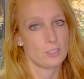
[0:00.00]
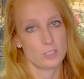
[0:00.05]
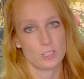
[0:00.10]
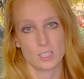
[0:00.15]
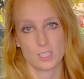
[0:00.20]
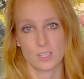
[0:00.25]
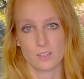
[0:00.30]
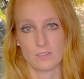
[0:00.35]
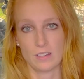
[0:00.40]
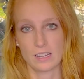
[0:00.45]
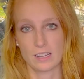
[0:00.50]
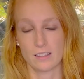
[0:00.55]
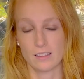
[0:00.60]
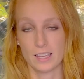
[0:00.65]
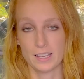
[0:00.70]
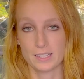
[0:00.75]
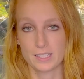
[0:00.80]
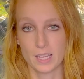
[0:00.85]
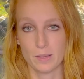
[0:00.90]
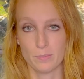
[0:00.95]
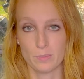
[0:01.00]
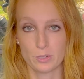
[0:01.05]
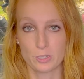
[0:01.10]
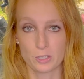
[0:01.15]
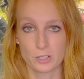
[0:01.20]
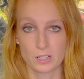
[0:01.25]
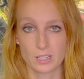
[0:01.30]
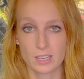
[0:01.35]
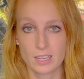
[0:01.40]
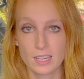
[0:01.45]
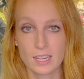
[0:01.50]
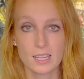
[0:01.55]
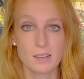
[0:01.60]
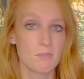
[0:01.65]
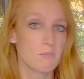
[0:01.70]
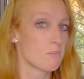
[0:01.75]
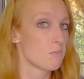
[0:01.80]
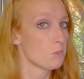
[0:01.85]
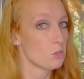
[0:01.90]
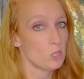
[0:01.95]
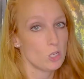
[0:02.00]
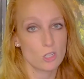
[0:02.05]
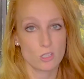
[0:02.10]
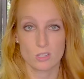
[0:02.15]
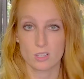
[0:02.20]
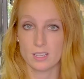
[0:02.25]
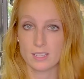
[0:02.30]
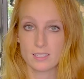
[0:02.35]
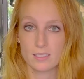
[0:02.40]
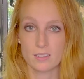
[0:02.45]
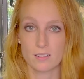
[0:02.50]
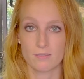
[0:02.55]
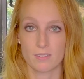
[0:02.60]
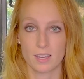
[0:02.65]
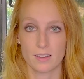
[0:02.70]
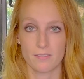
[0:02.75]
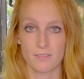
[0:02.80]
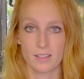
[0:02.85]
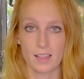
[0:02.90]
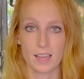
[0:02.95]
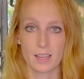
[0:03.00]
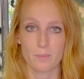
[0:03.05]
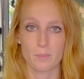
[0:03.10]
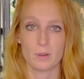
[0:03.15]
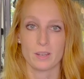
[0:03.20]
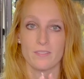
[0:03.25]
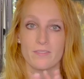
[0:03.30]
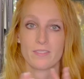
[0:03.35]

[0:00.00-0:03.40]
just to regulate temperature and heat, usually isn't a red flag, but if